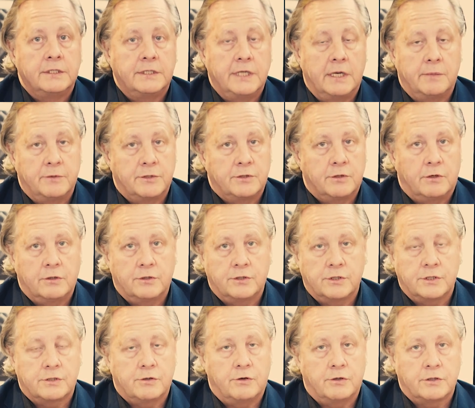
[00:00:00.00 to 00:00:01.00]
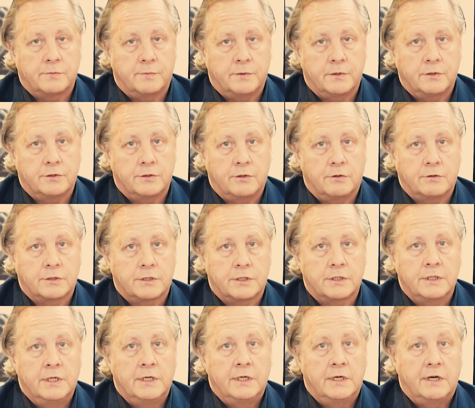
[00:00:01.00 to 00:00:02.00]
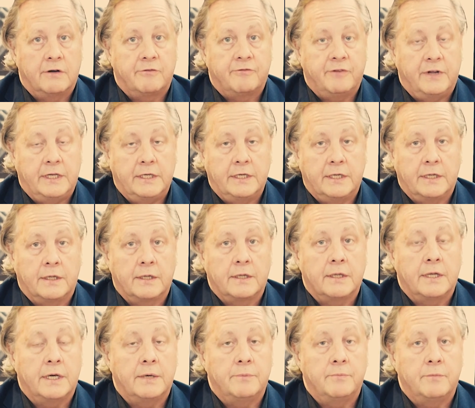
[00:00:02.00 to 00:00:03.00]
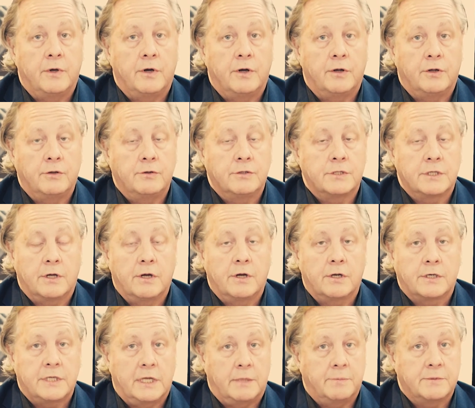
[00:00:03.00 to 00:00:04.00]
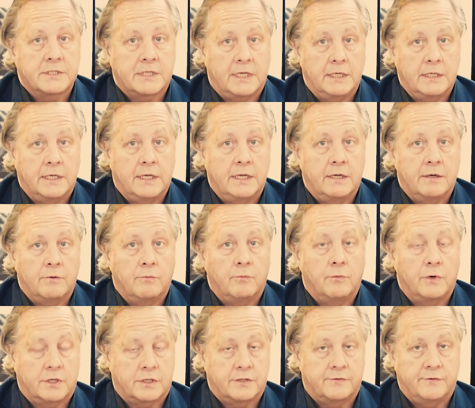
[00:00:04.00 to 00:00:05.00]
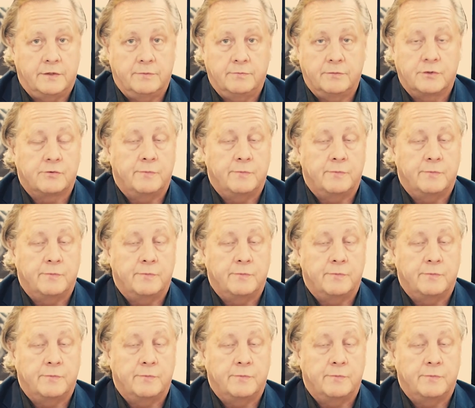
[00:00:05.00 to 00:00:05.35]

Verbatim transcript: dermatologist, hospital, doctor are finding um, uh, using our type of skincare works for them